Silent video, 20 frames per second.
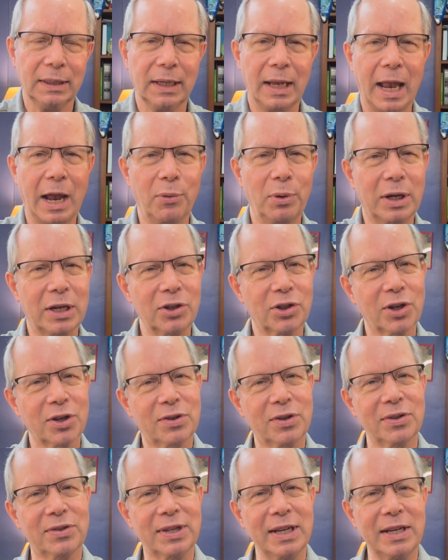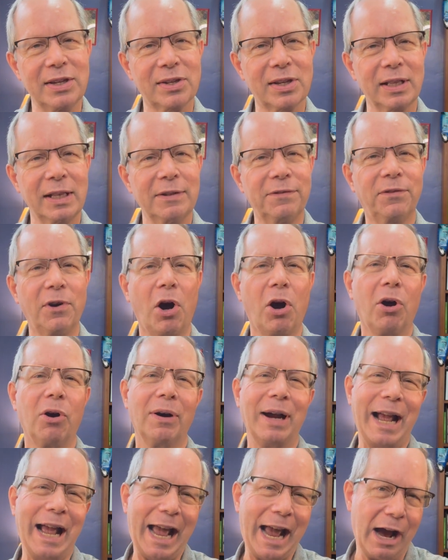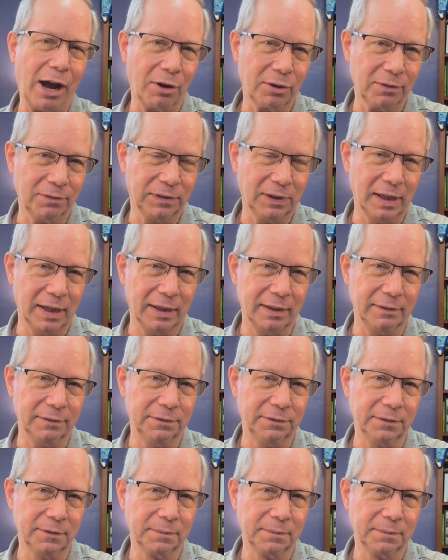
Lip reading: and we can just as easily fall out of love.